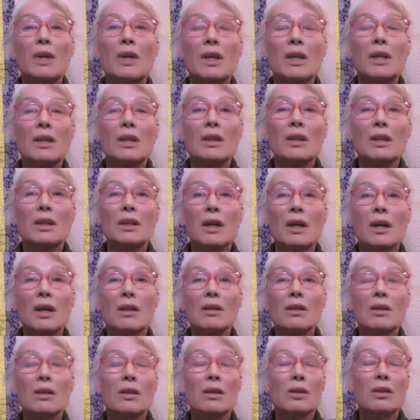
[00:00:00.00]
beings that
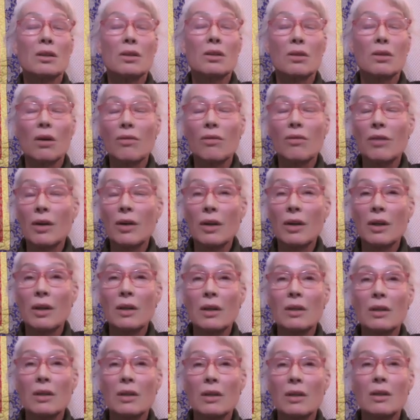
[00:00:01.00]
are
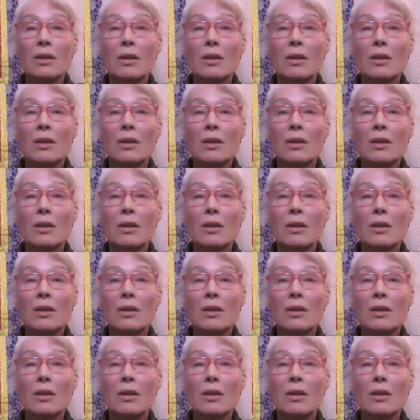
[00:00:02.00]
suffering,